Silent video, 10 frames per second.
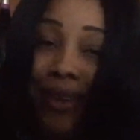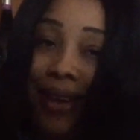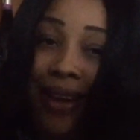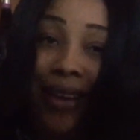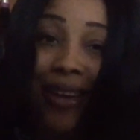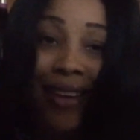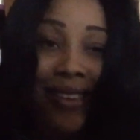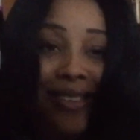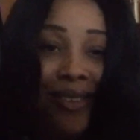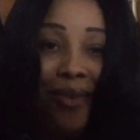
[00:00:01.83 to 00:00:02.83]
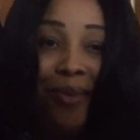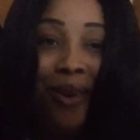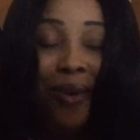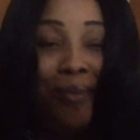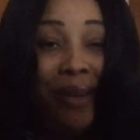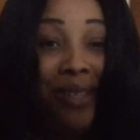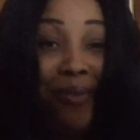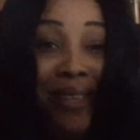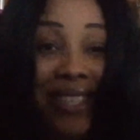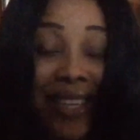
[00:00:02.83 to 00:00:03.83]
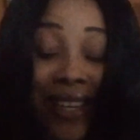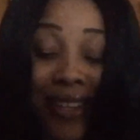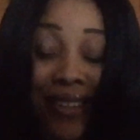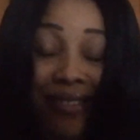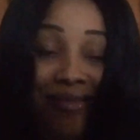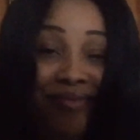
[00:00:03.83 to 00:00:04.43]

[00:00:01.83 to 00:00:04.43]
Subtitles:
Hi guys, welcome back to my channel.